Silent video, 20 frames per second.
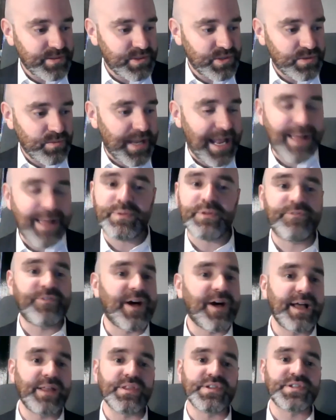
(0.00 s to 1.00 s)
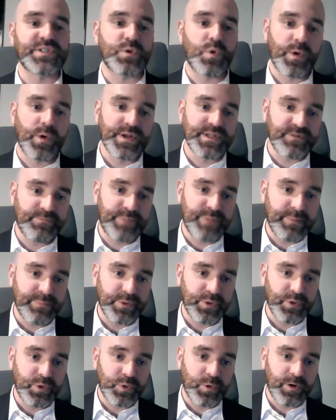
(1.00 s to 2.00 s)
amplifying the stories of
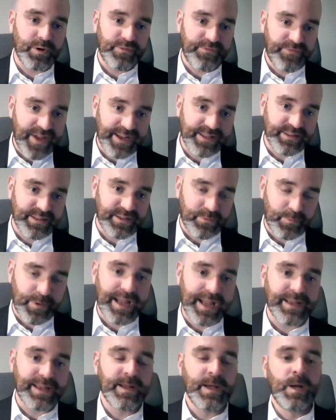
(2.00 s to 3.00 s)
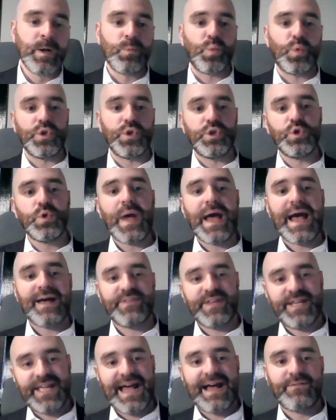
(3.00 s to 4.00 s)
people who are affected, right? When you have the
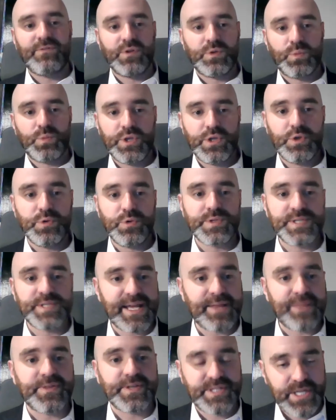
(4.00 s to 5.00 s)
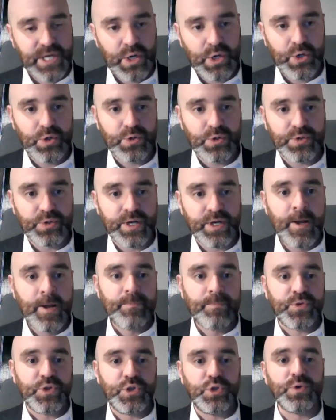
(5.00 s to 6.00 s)
gavel and when you set the tone,
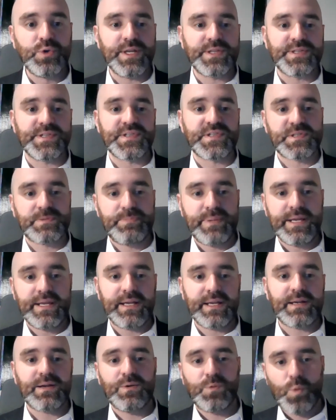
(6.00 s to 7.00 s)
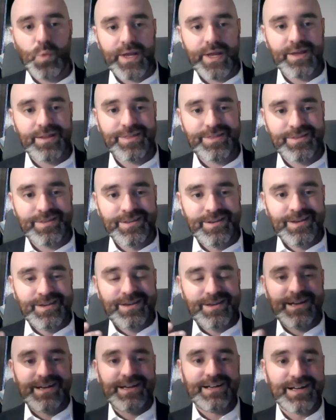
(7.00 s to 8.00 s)
you get to speak with
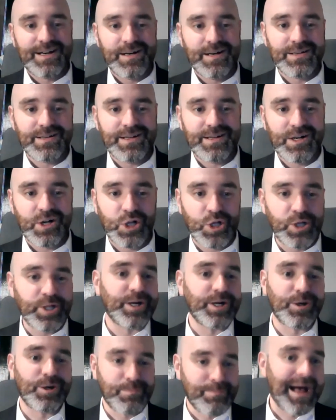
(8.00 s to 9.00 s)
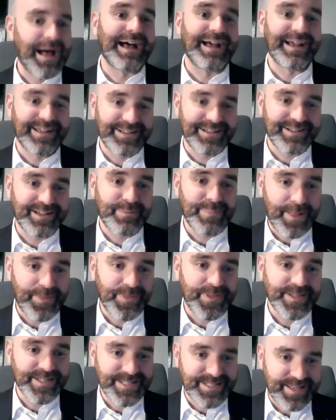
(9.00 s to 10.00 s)
a clear mind about
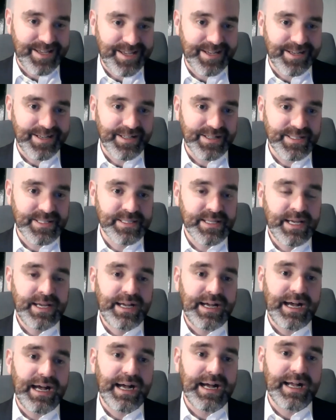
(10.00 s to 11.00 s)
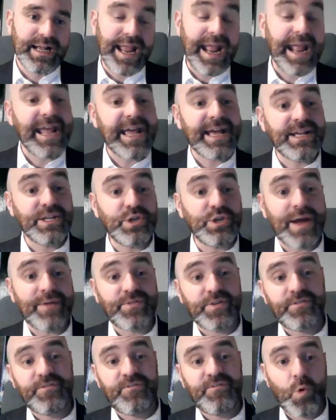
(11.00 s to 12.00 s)
these things. And you have
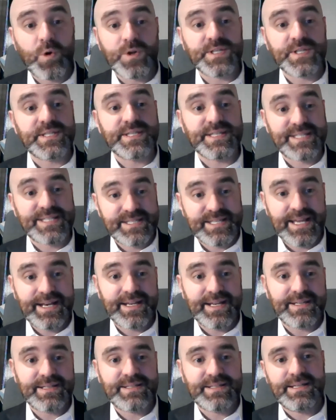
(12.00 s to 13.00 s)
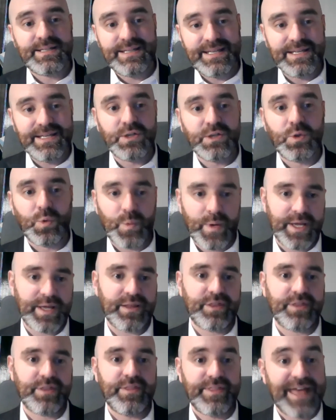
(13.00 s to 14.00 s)
to force the Senate to deal
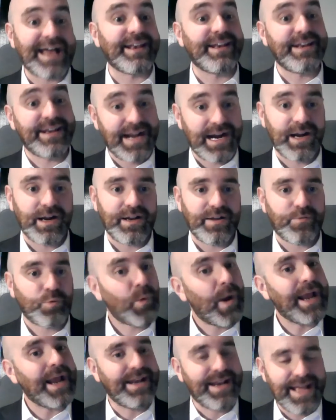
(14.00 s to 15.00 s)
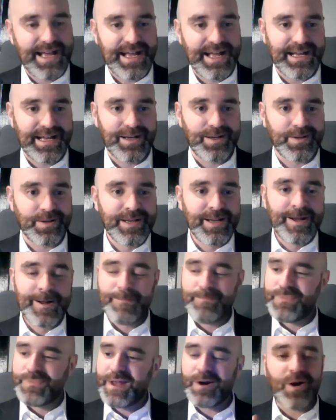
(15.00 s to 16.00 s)
with that narrative. Right now,
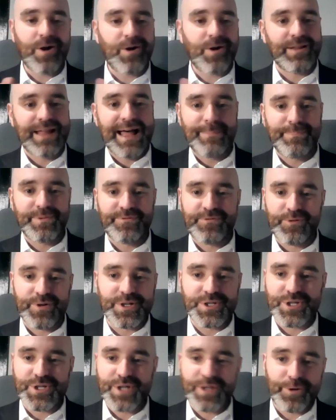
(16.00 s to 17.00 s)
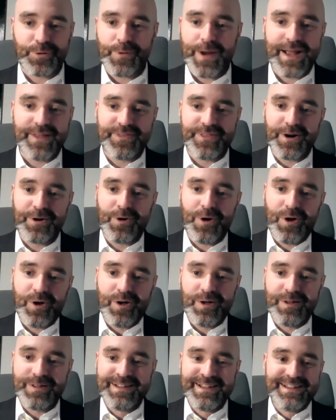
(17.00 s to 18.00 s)
they're all clapping for each other, right? They're
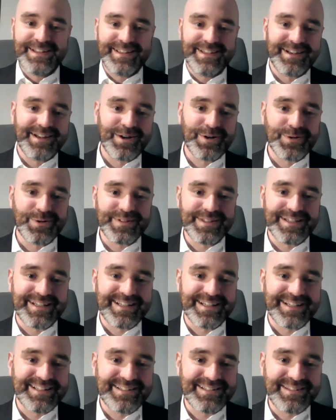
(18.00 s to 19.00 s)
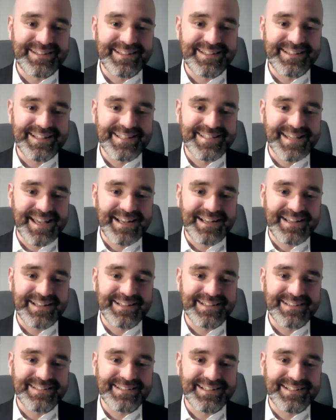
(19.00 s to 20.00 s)
all, it's like
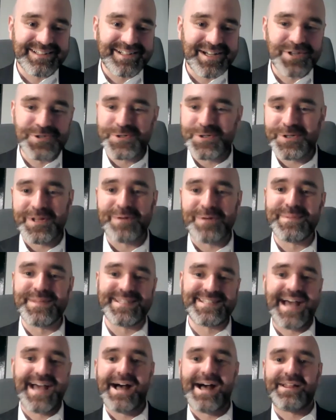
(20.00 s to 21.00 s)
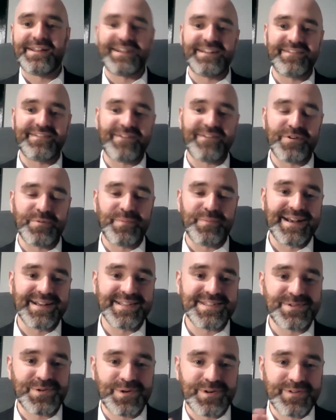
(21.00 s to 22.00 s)
a country club mentality of everybody
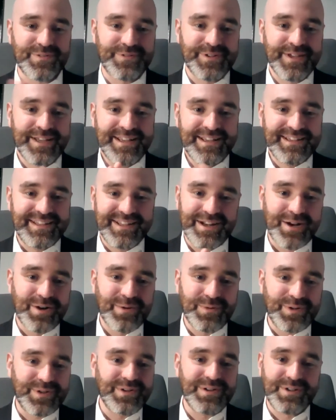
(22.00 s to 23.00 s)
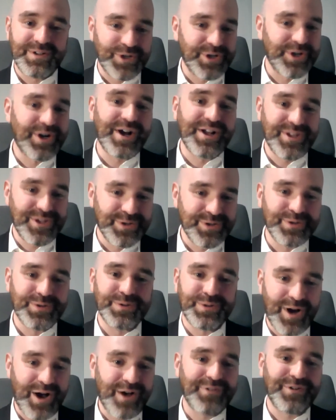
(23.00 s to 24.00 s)
sort of, good on you,
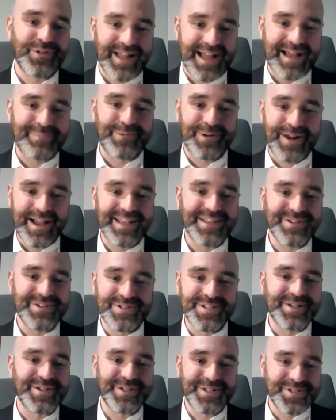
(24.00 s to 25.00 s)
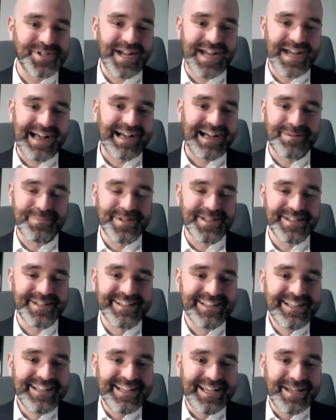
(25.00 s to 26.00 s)
golf clap, right? You did a good job.
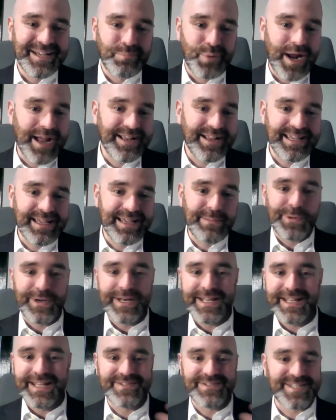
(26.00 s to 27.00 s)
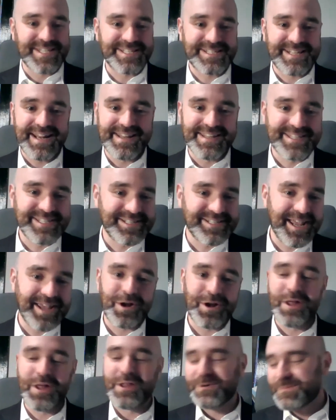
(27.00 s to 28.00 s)
And Brian Kemp, when he gives a state of the state,
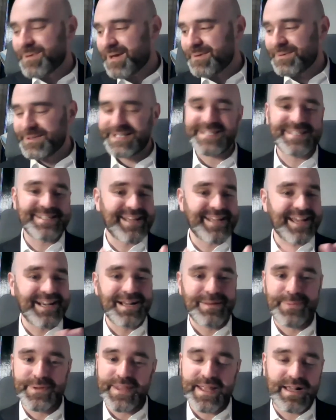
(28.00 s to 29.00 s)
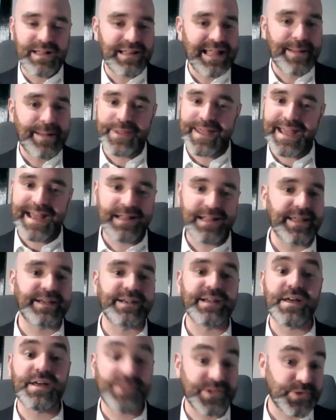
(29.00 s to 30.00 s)
all the Republicans stand up and they clap and they act like
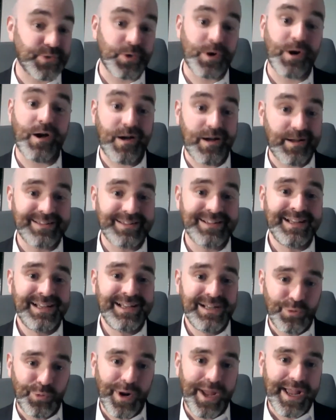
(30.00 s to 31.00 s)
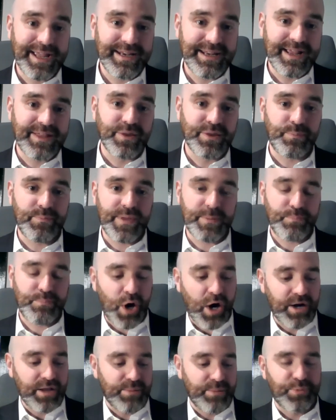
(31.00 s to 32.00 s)
nothing's wrong, right? And
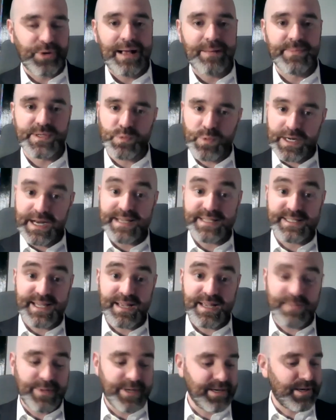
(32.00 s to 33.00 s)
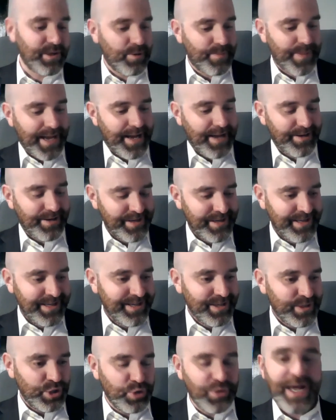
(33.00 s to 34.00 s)
part of the problem is what I say a minute ago about
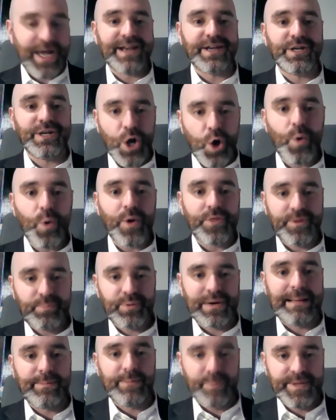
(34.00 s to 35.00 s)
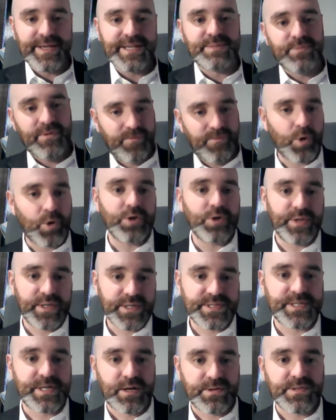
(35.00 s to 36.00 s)
you got to know what the problem is before you can
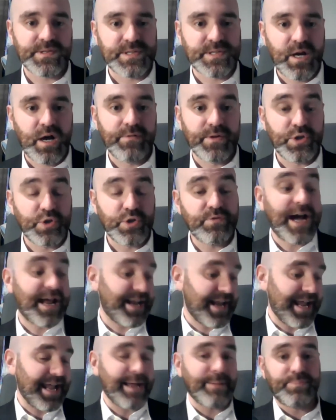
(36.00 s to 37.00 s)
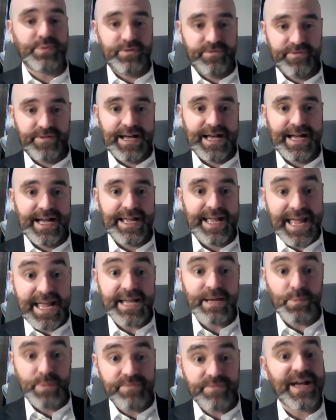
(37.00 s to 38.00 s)
start to solve it. You got to amplify,
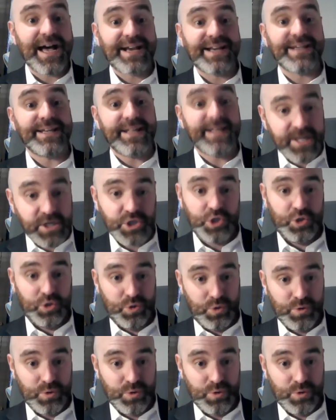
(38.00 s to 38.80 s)
hey, we've got an issue